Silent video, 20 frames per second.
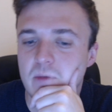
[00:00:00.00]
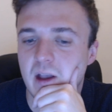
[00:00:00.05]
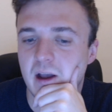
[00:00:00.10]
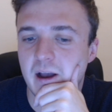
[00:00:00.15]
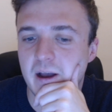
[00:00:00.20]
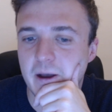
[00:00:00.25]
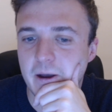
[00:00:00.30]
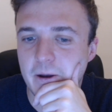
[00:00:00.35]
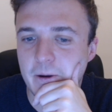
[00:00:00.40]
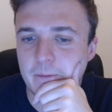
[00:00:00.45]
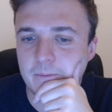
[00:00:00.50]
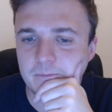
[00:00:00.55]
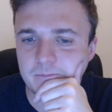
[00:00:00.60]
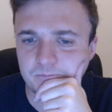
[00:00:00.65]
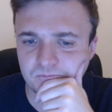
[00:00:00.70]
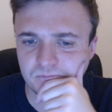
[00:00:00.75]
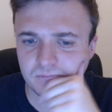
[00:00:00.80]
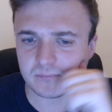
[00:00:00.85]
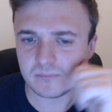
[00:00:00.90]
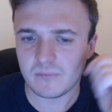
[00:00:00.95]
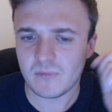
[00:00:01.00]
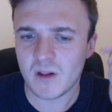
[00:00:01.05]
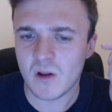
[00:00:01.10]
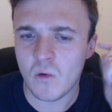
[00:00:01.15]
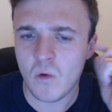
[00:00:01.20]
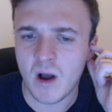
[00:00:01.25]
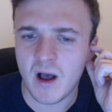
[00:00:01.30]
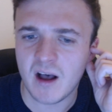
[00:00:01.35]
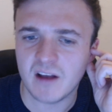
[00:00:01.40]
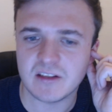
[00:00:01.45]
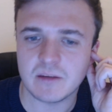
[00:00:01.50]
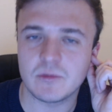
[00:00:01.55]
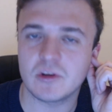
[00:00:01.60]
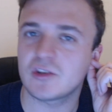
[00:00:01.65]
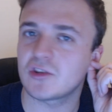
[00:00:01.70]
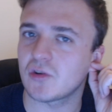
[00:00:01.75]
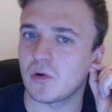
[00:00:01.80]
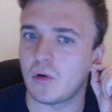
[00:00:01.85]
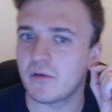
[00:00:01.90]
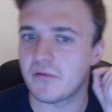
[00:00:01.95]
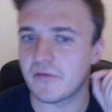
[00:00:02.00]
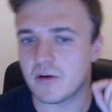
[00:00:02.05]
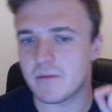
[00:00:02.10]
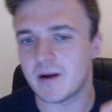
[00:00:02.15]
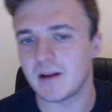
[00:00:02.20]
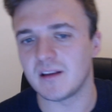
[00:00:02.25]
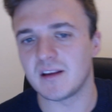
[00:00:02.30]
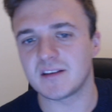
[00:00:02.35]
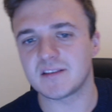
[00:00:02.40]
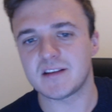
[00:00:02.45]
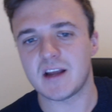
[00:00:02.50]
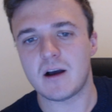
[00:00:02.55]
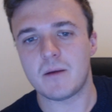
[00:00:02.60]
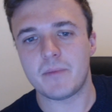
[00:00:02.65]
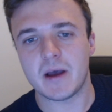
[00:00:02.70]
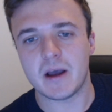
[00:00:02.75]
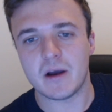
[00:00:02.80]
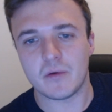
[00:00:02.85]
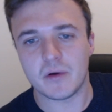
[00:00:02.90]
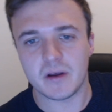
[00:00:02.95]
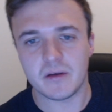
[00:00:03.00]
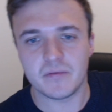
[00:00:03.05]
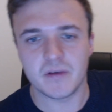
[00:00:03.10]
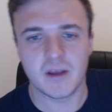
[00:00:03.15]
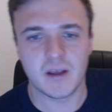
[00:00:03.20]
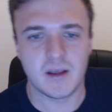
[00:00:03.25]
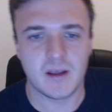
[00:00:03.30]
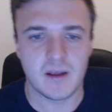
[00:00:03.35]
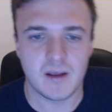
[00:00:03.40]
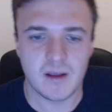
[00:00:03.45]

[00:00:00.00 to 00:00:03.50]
Um, what else? I'm just scrolling through my list now. Bear with.